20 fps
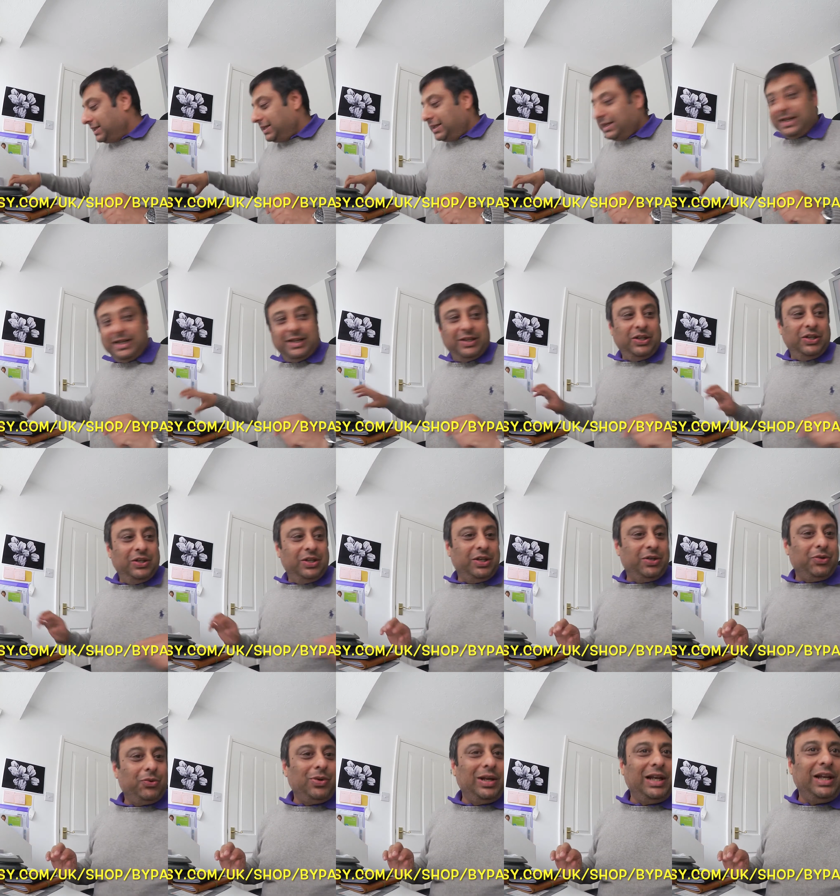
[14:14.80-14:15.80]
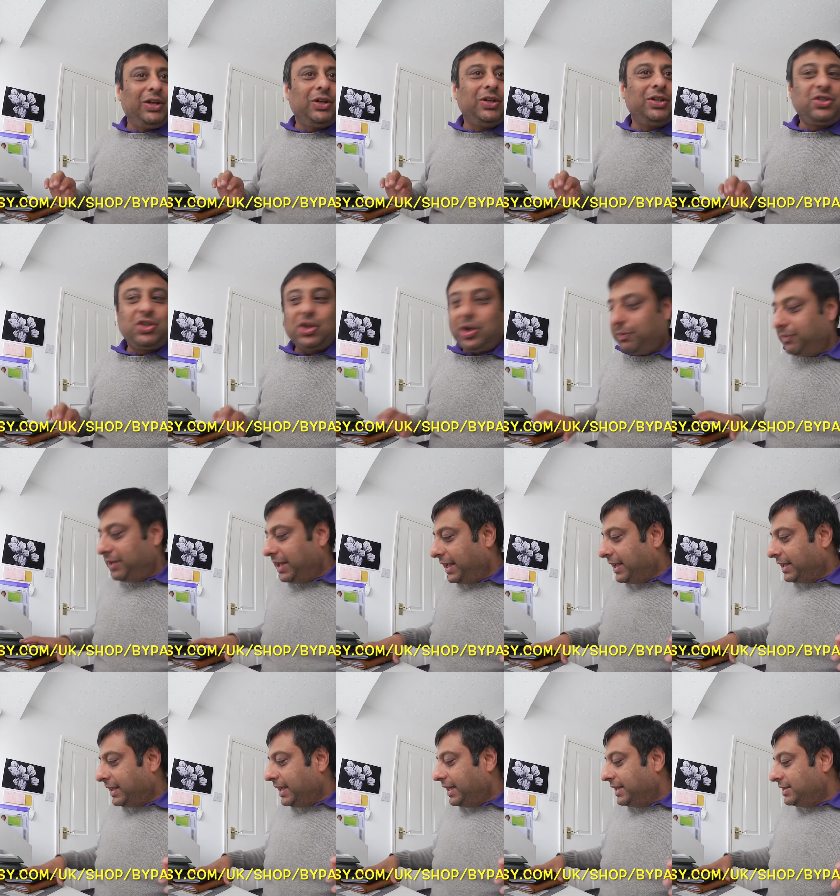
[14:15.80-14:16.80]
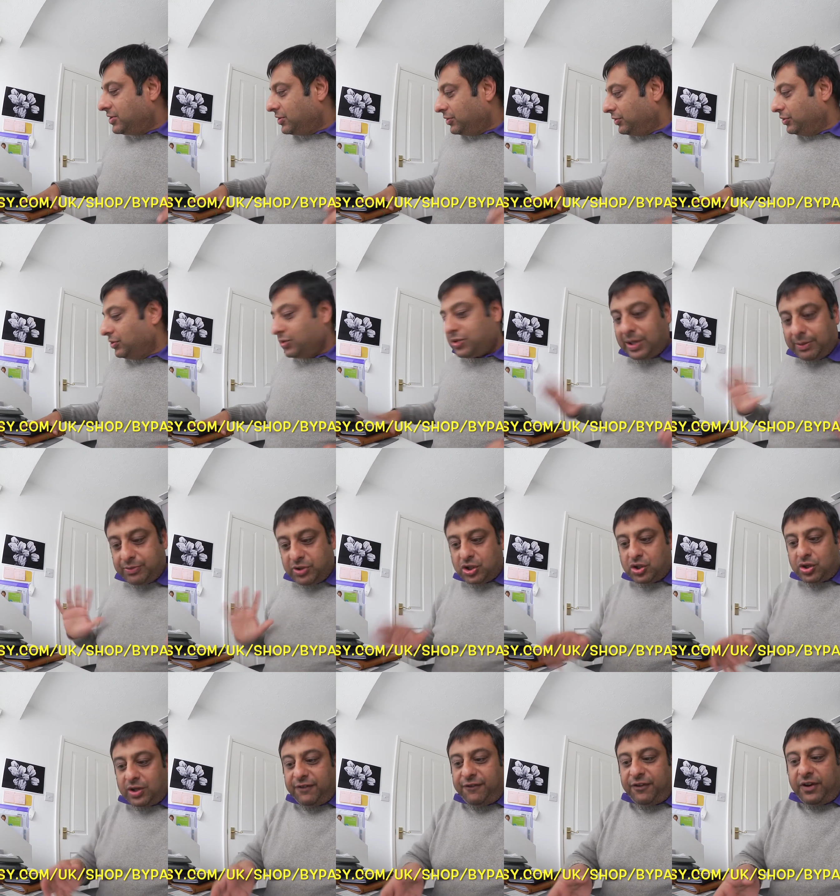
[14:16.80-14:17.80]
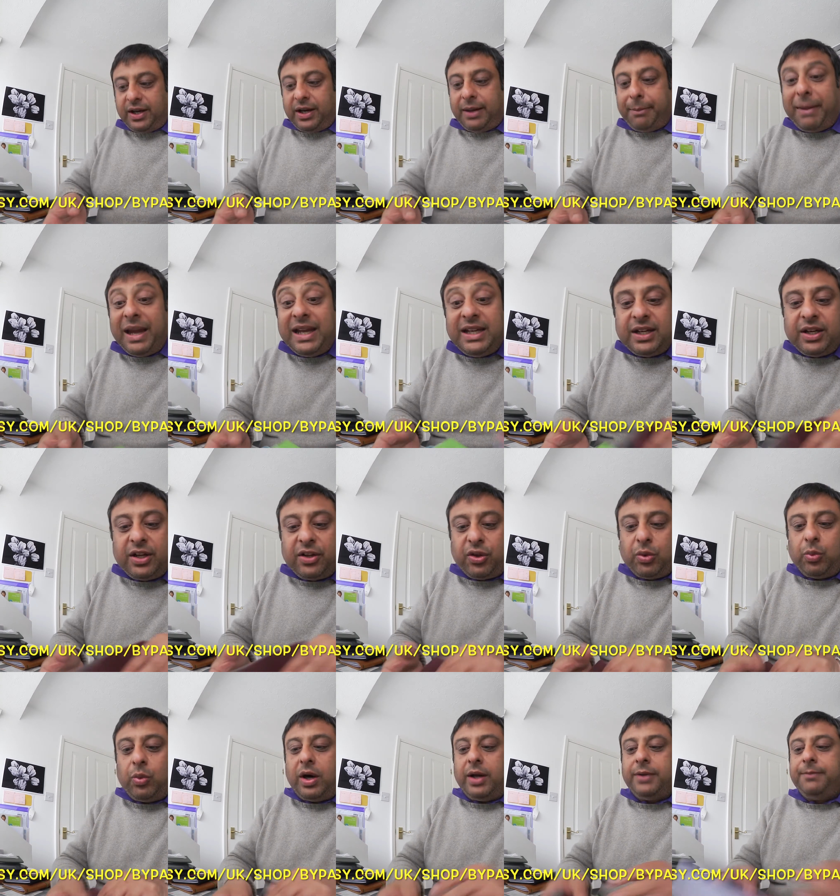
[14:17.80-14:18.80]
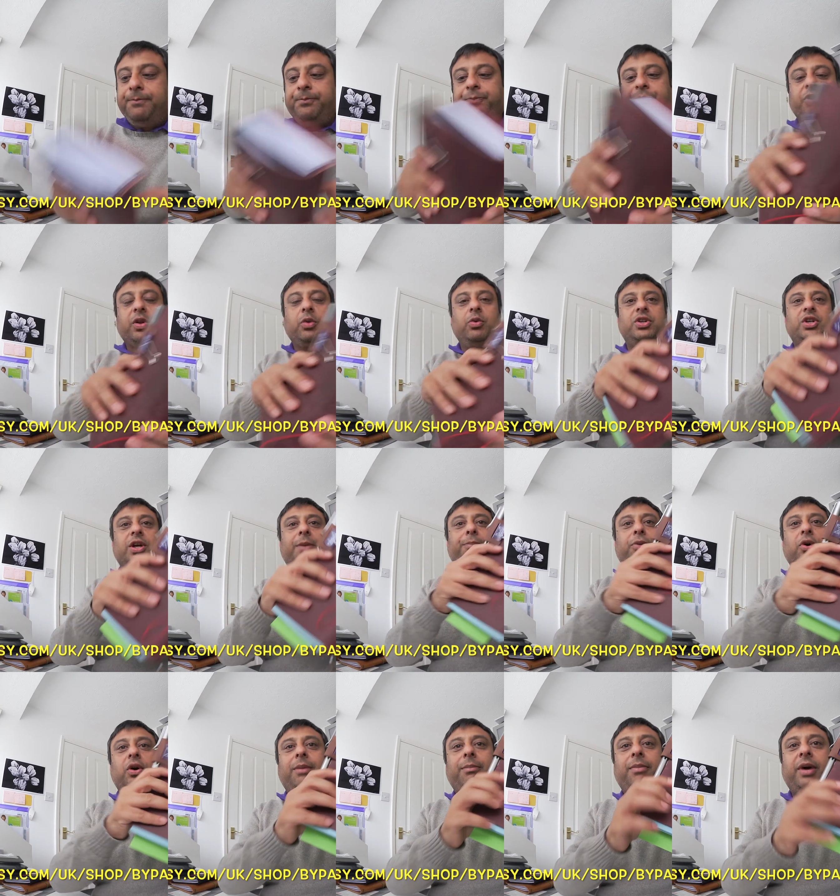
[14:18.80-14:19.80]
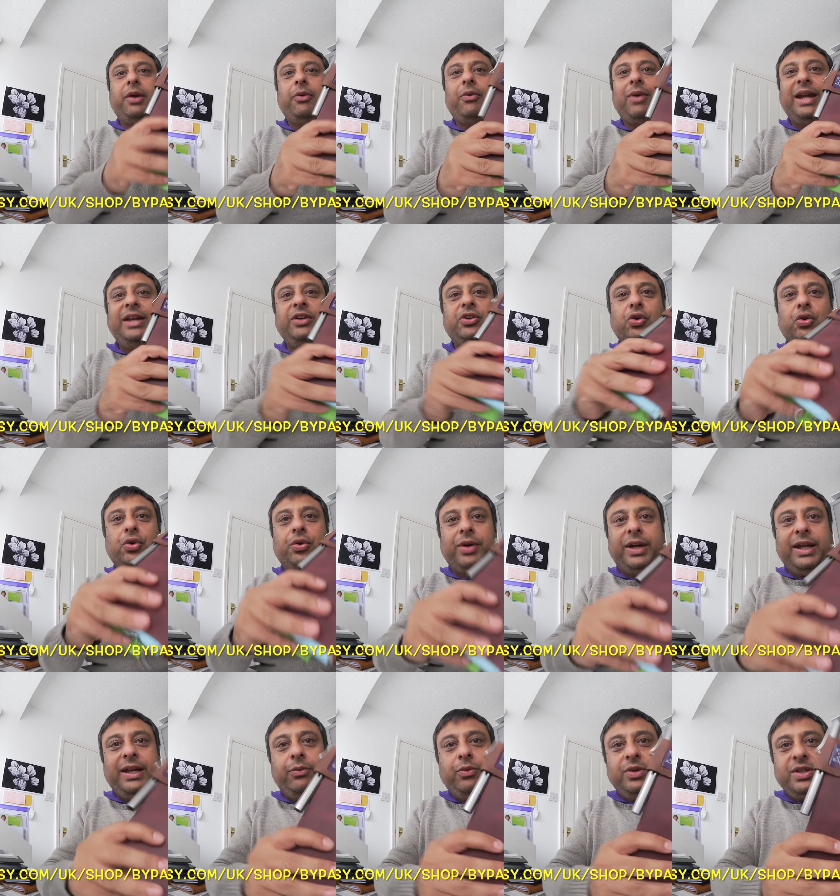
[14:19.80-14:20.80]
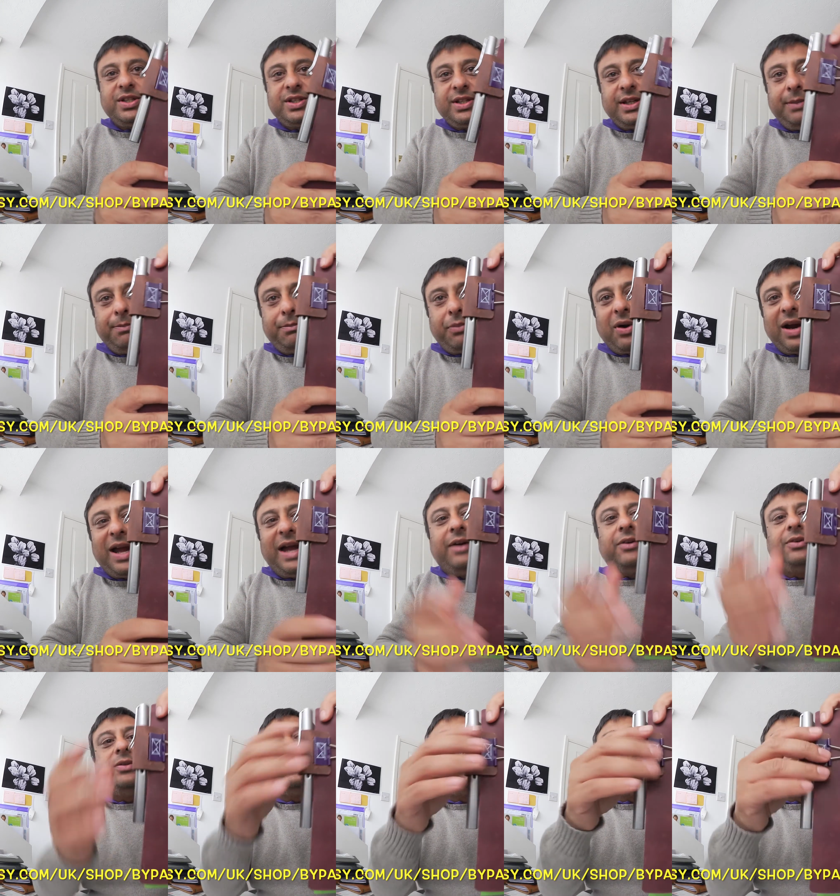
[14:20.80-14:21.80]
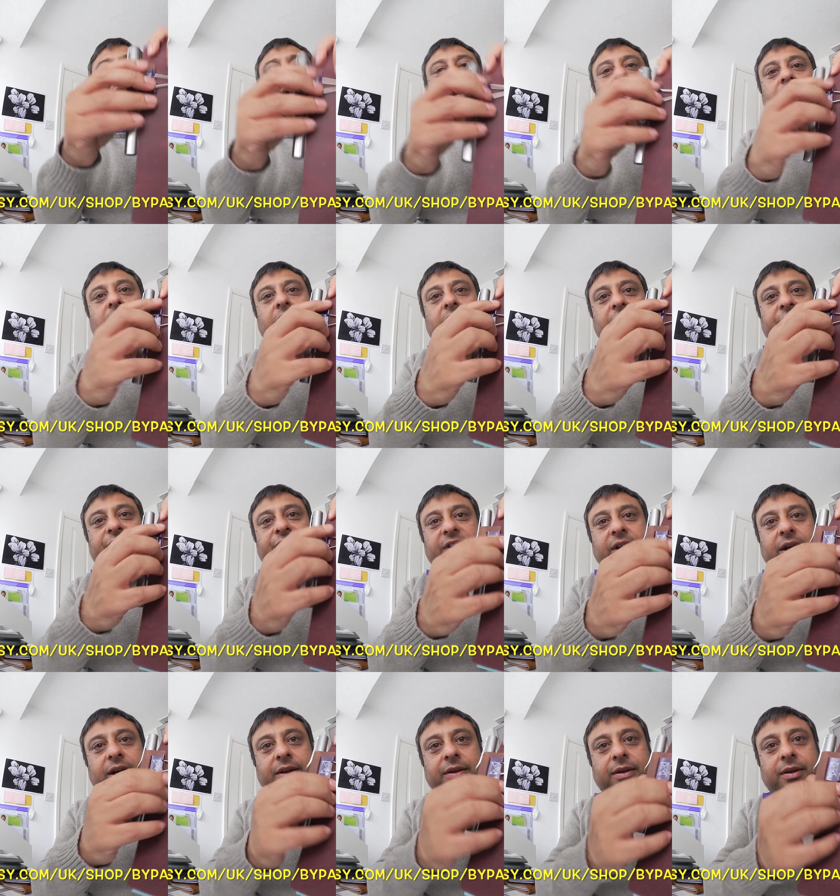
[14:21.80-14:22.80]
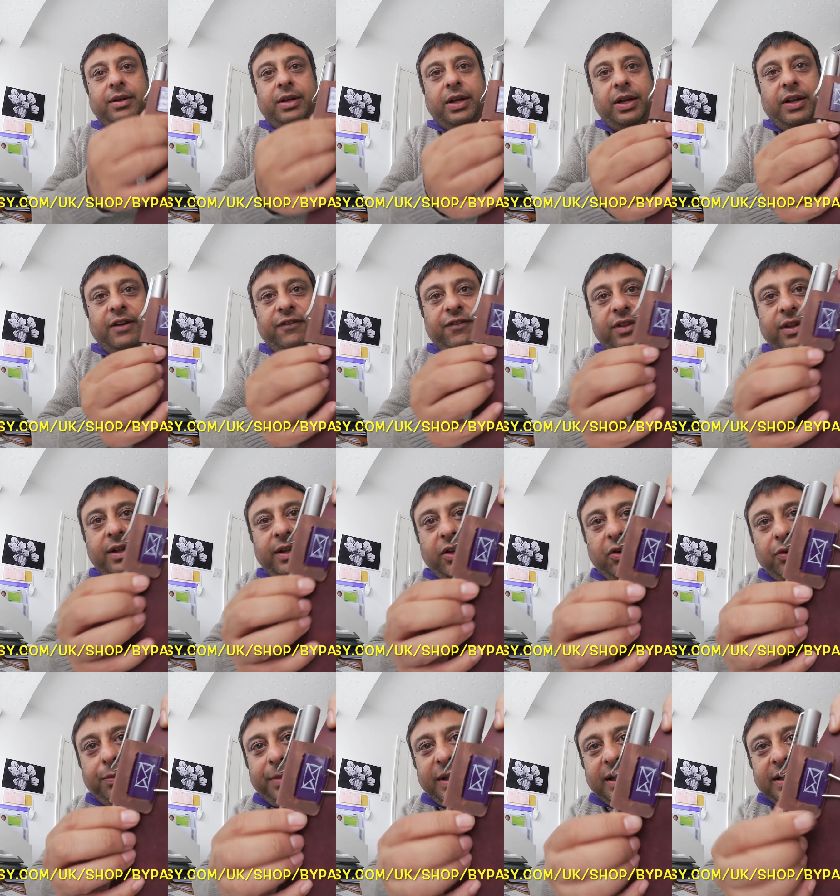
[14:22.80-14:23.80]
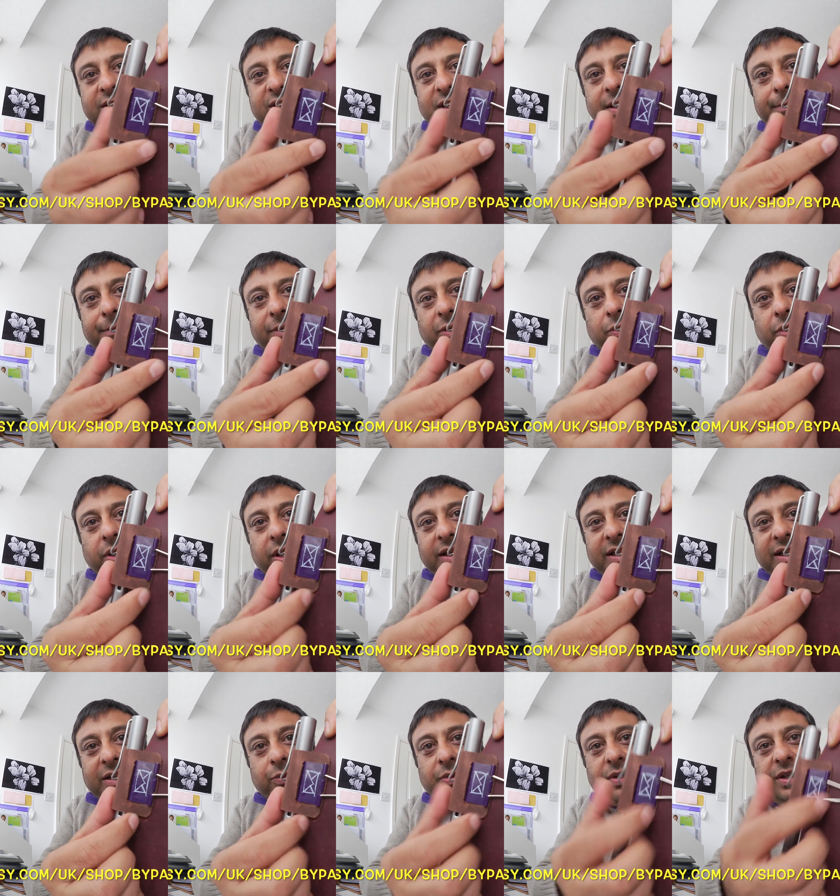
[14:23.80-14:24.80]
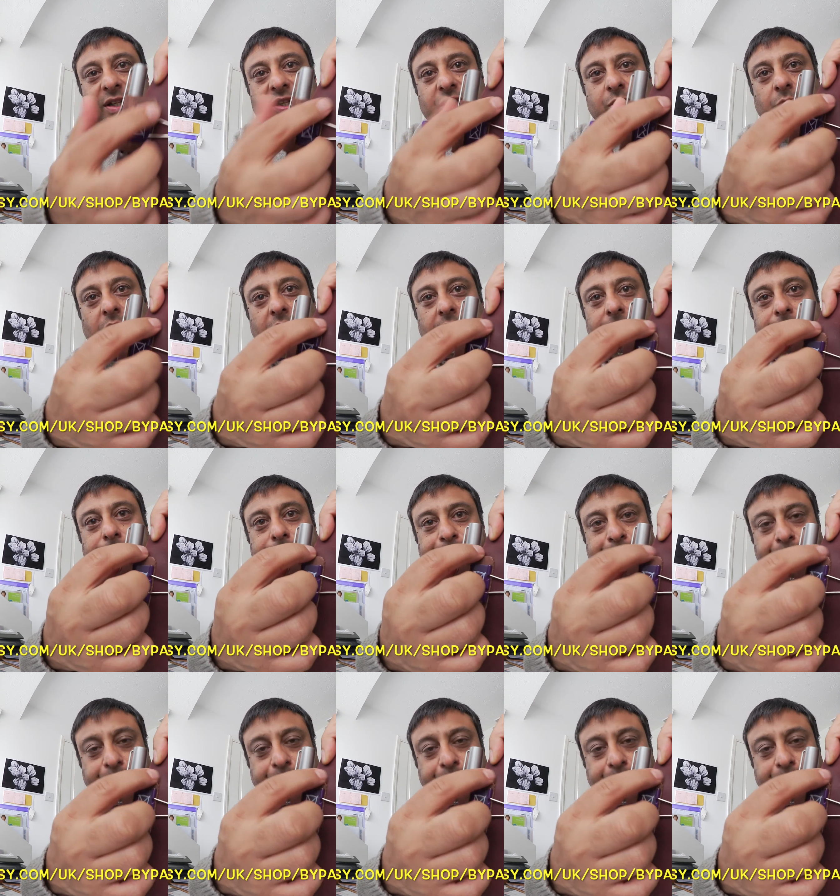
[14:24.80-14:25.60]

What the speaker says: you did a really good job there, Kate, on yours. I'm just trying to find. I made another one which I put on my Raydori, which is in brown, and I don't know if you'll pick this up, but what I did with this one,